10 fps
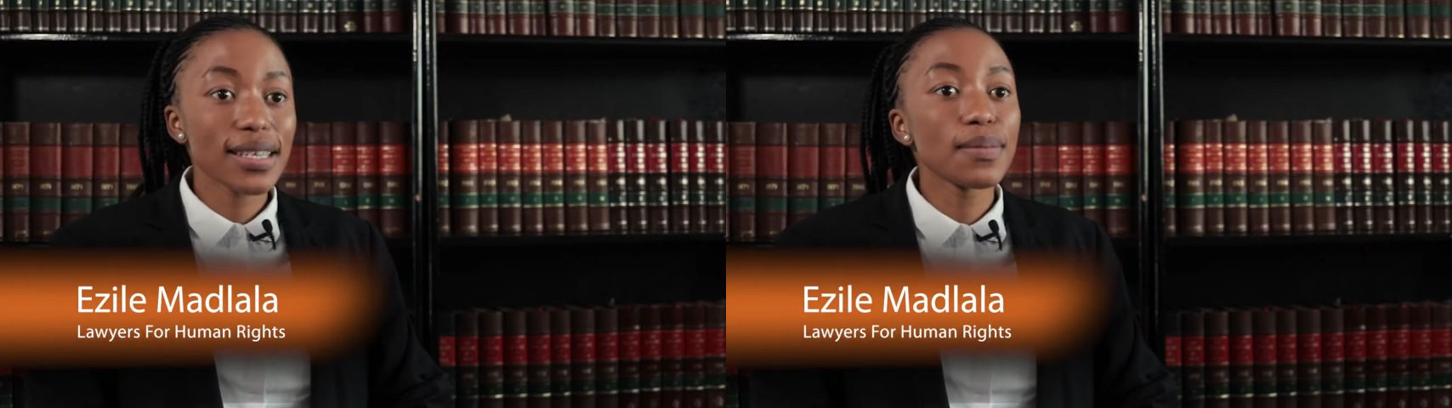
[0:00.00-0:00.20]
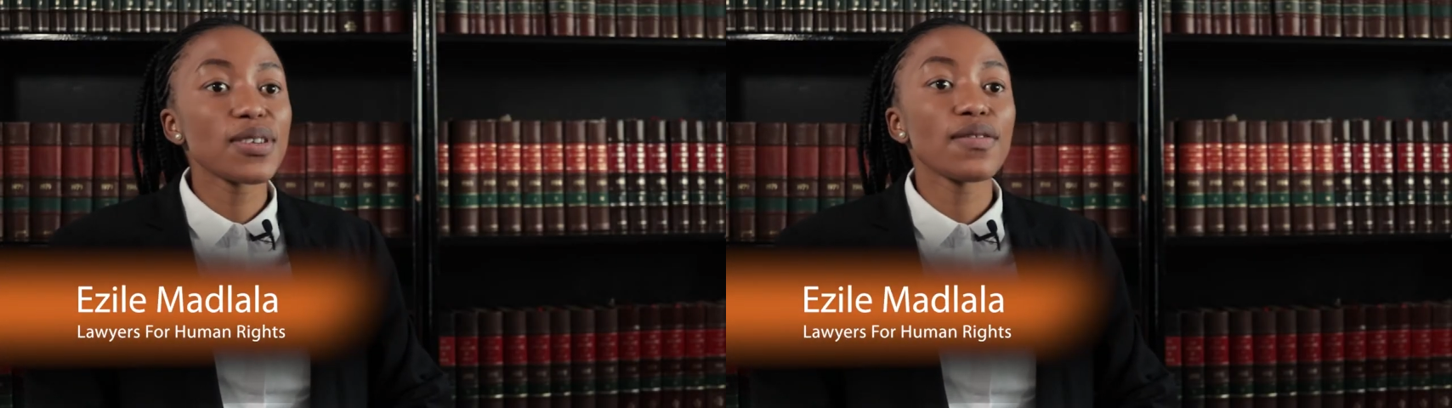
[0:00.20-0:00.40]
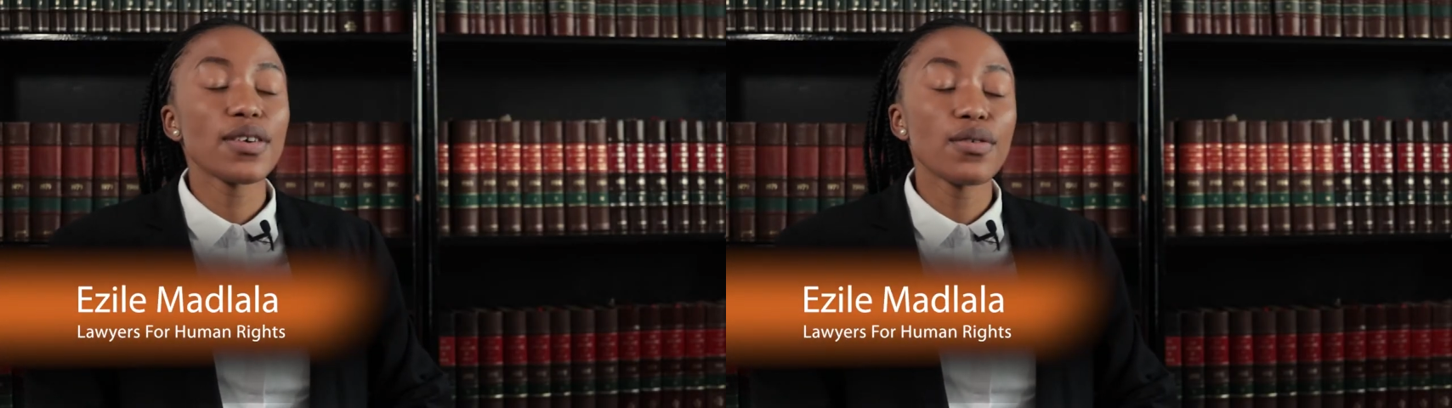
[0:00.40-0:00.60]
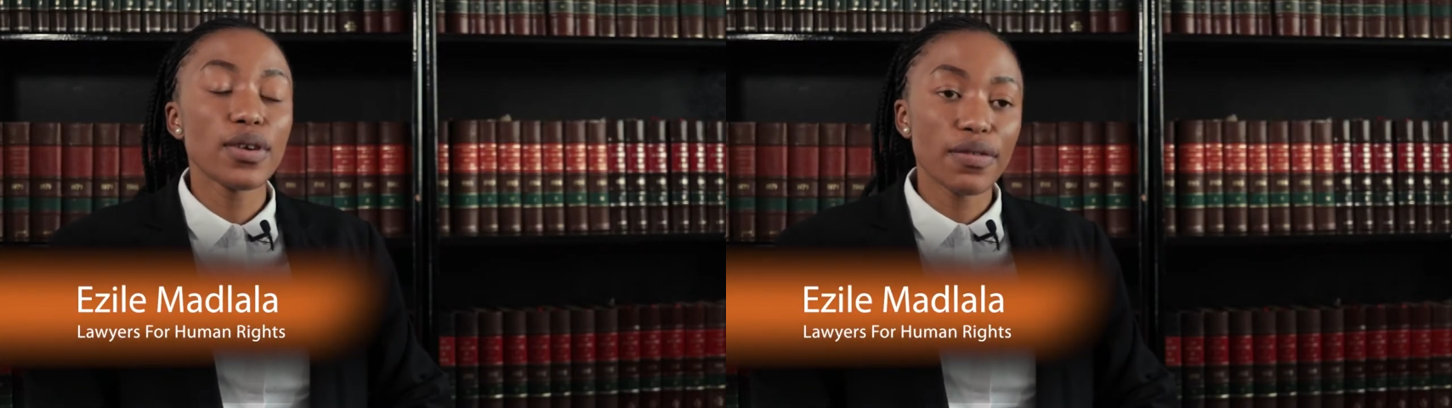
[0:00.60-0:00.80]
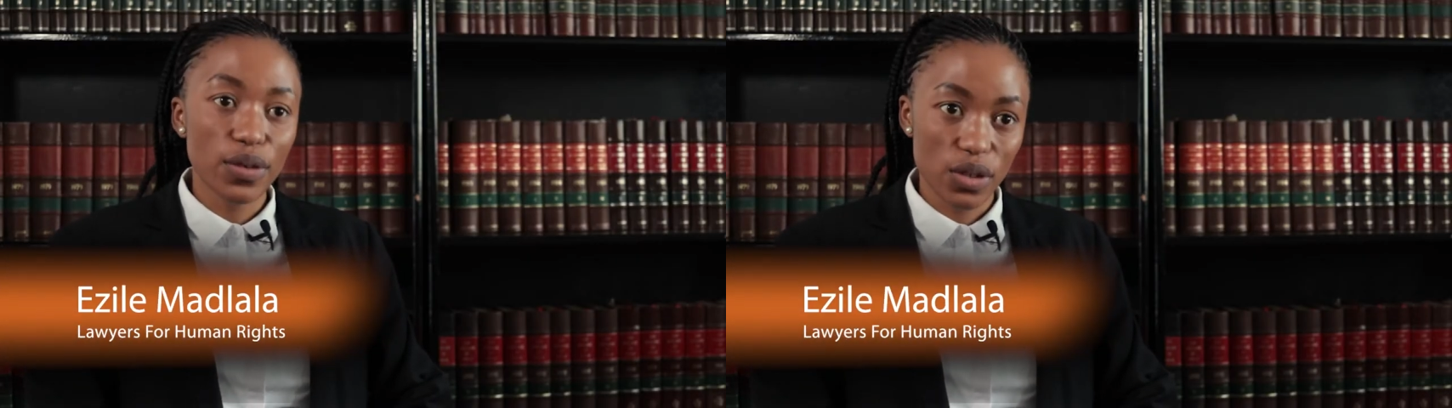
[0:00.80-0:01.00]
terms of the
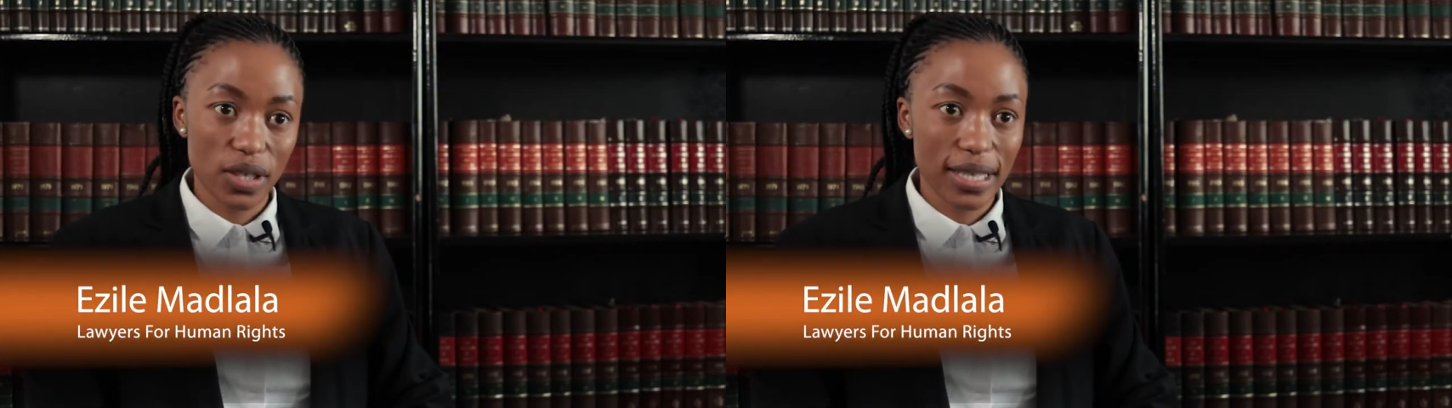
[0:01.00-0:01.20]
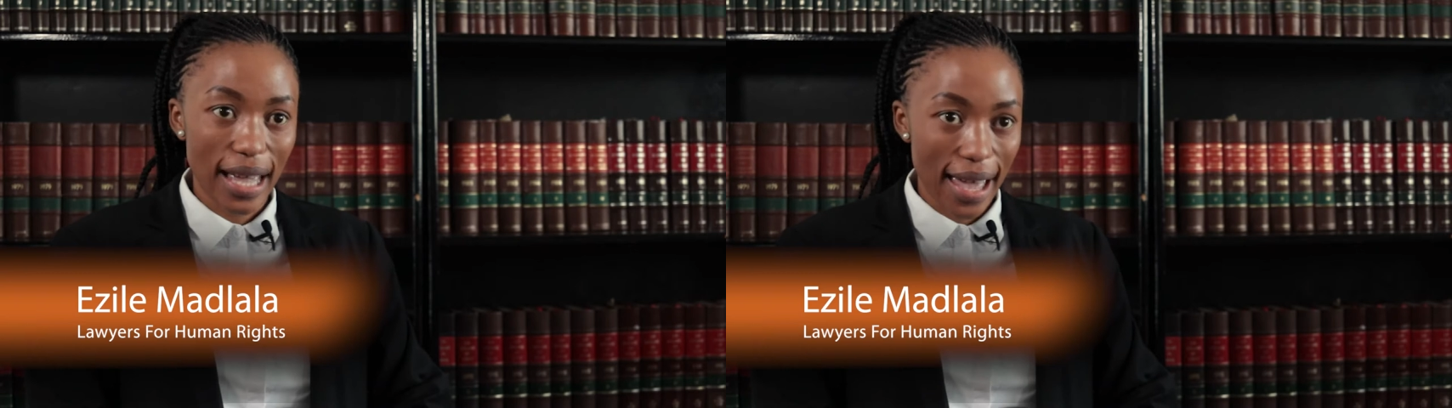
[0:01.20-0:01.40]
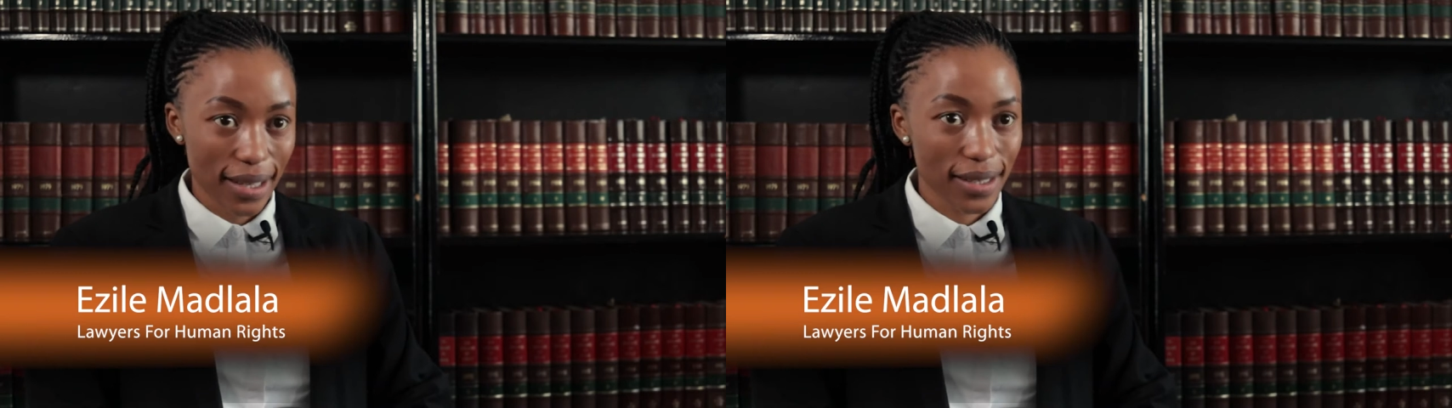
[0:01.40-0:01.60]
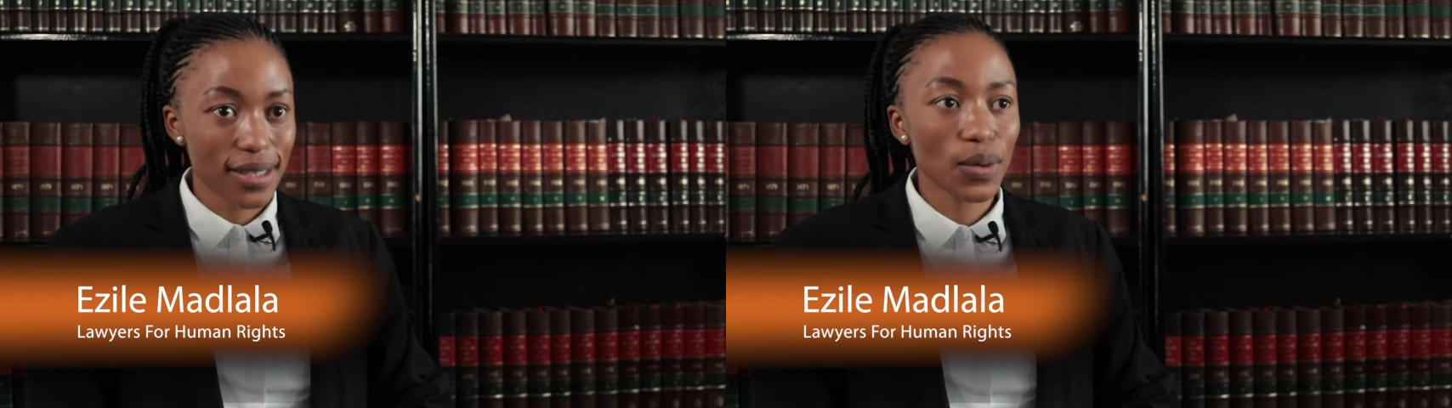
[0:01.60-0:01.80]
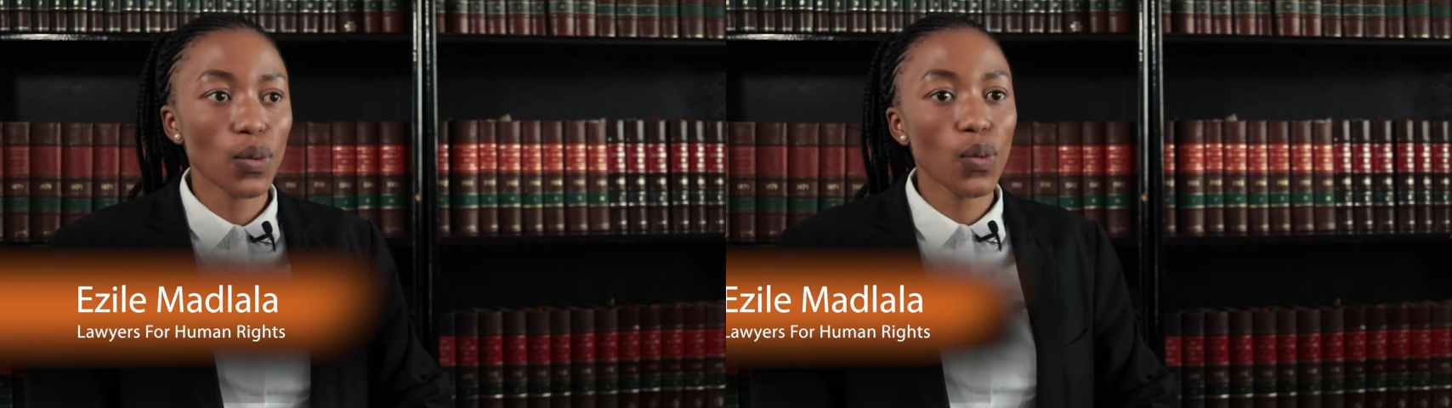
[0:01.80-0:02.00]
Refugees
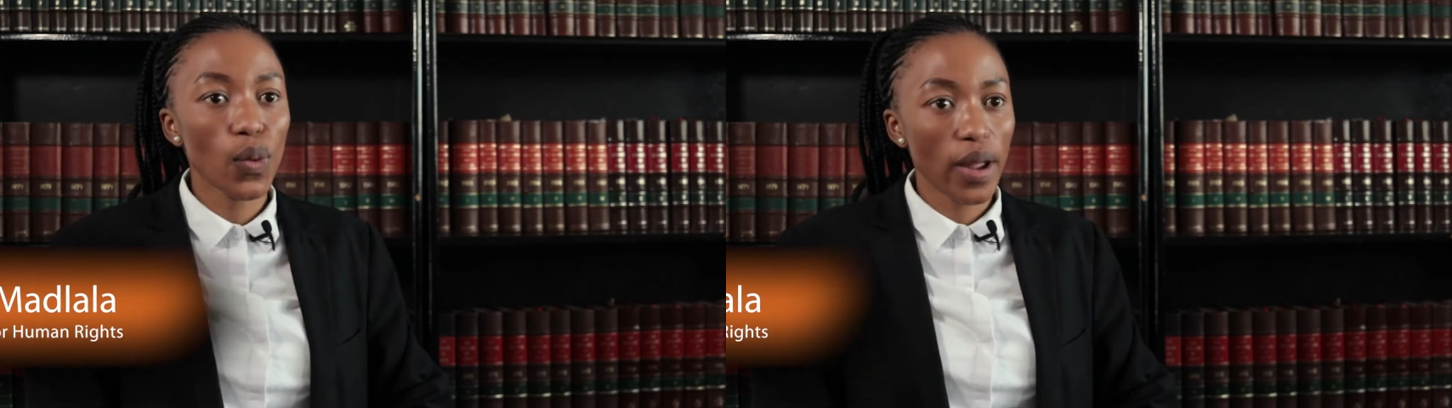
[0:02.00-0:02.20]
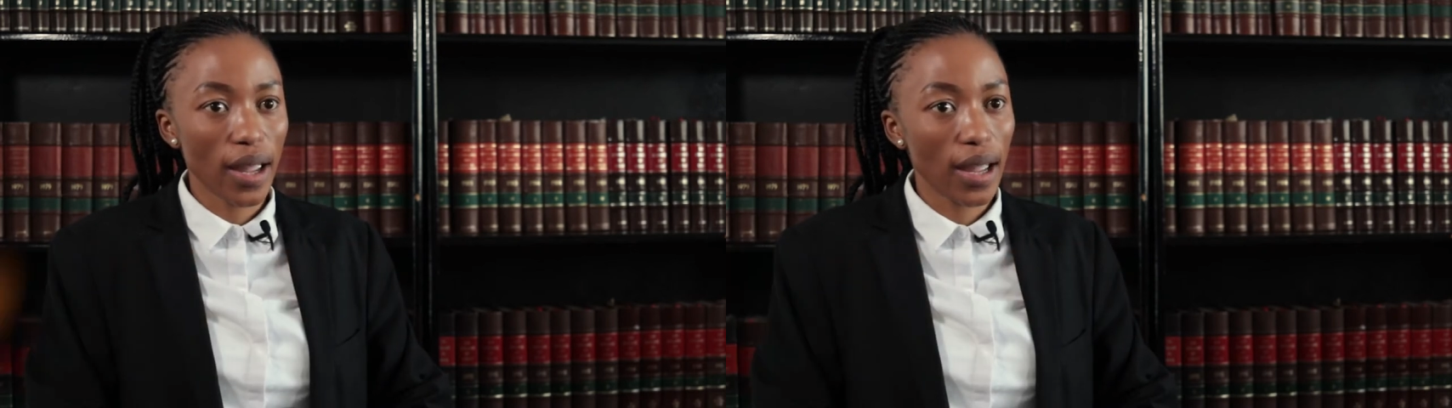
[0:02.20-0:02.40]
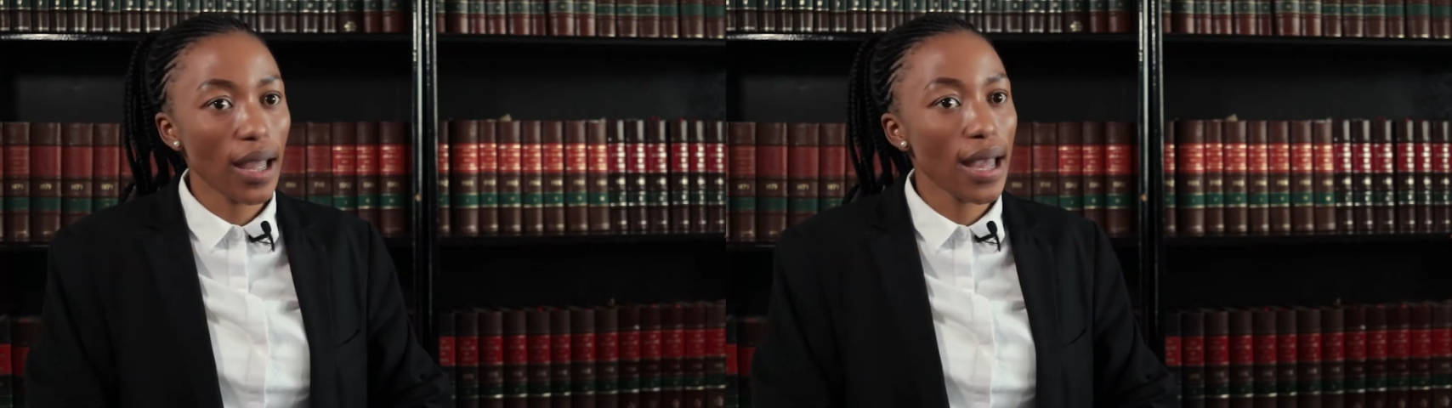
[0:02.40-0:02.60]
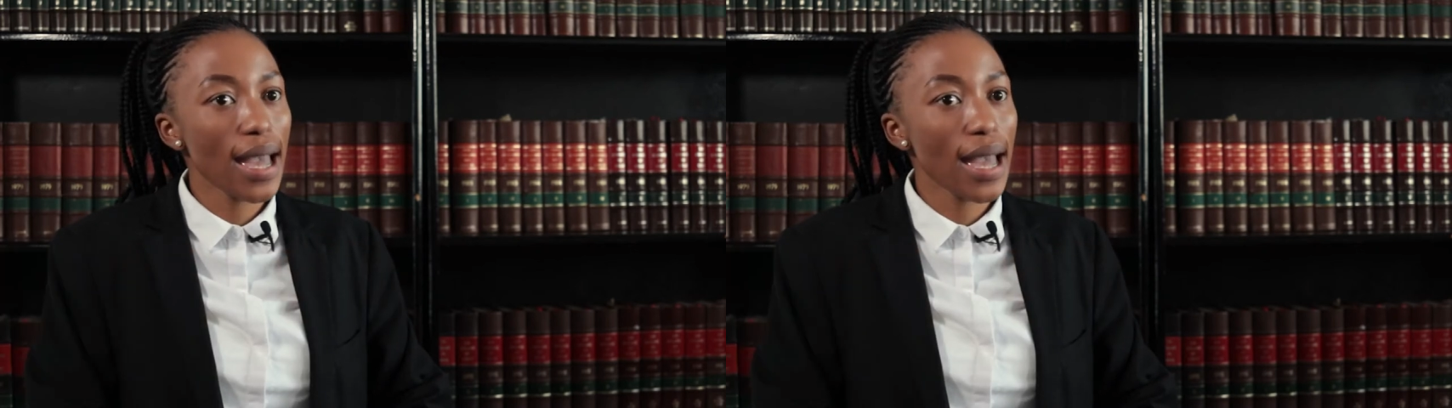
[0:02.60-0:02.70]
Act where